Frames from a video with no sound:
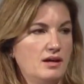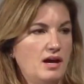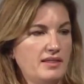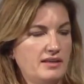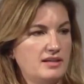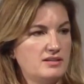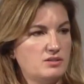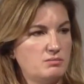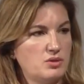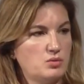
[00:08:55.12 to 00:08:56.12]
I think is the
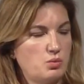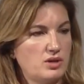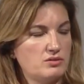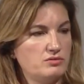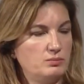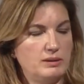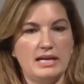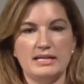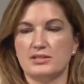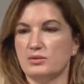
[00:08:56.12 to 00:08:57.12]
most wonderful
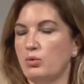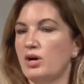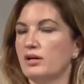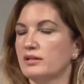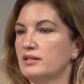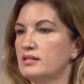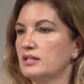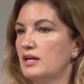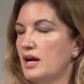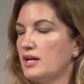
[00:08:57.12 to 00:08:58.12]
place to work.
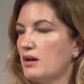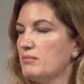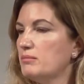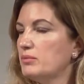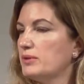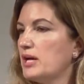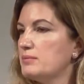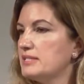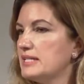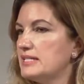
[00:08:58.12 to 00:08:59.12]
And I remember when I
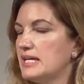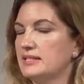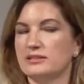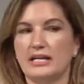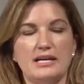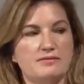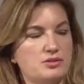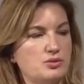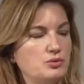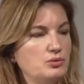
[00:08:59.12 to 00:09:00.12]
was 18 and I left
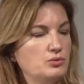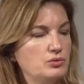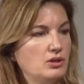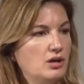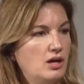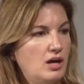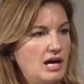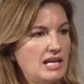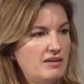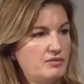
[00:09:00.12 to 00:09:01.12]
school,
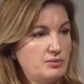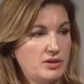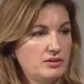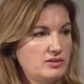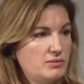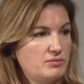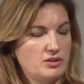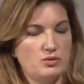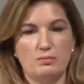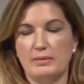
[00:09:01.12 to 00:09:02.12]
I left with only something
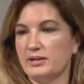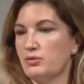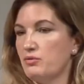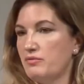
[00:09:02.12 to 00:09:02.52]
called my core